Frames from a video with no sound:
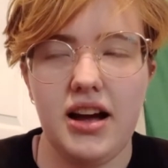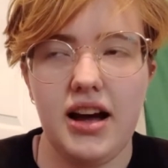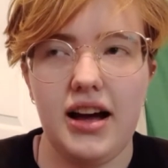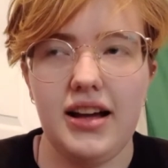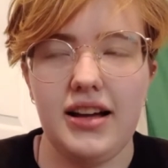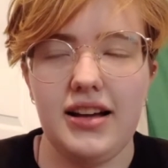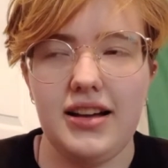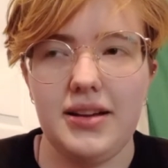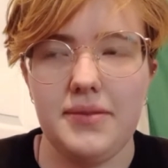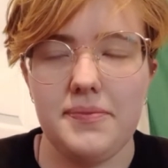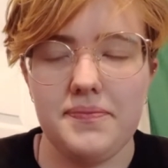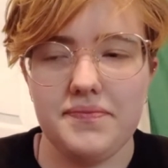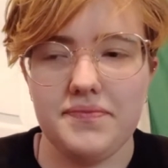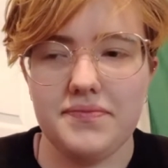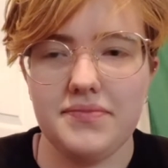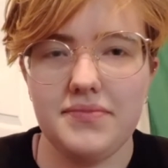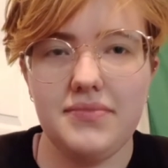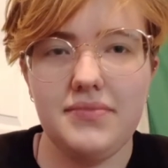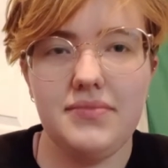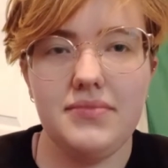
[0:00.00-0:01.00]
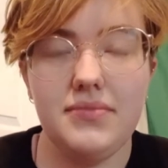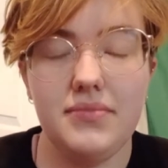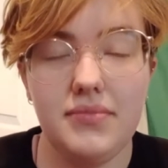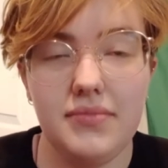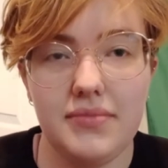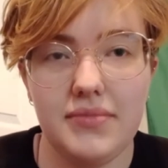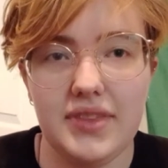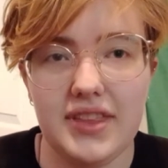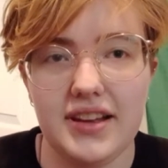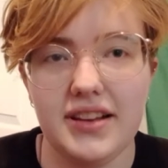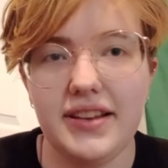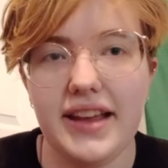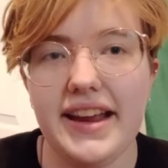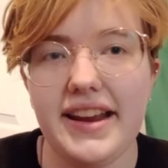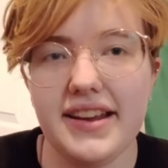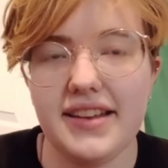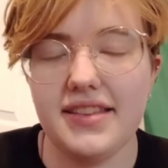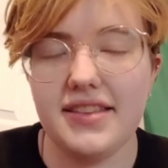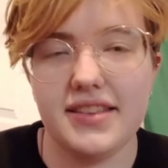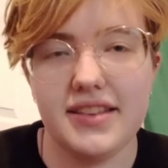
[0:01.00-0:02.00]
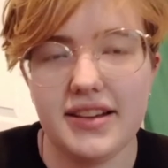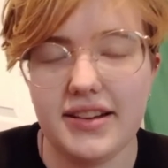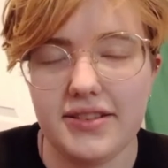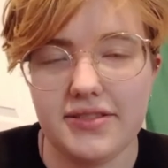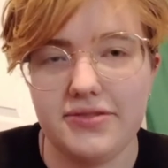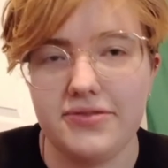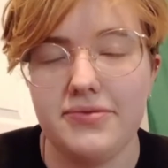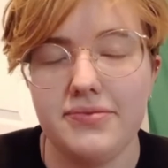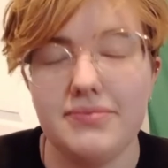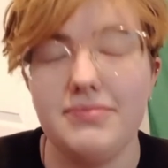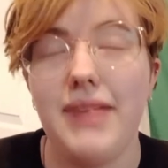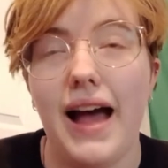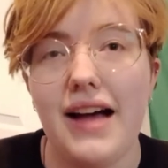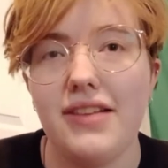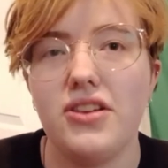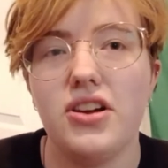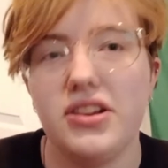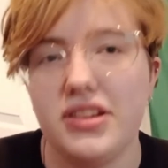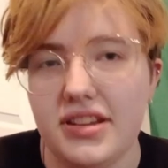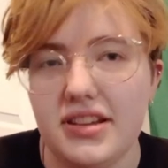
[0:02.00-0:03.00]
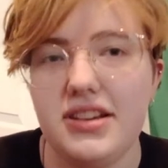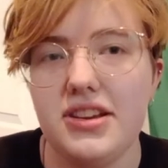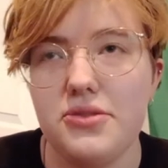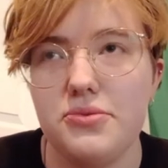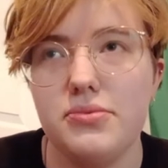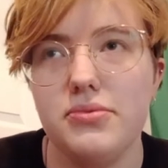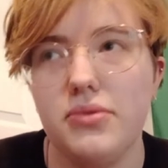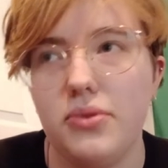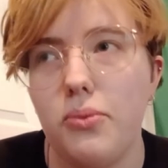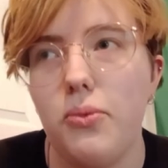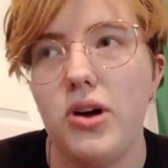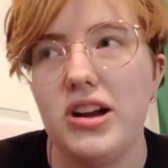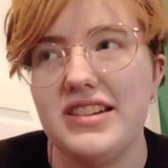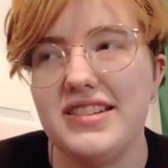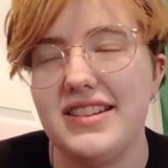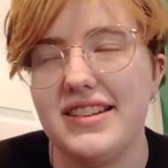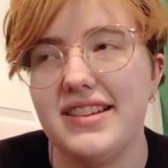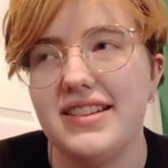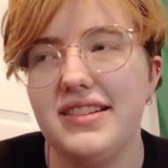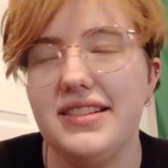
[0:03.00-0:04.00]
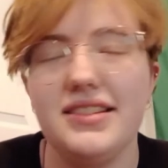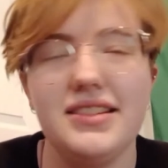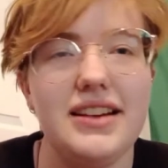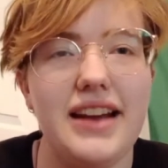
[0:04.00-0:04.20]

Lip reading: the length of how long you want it,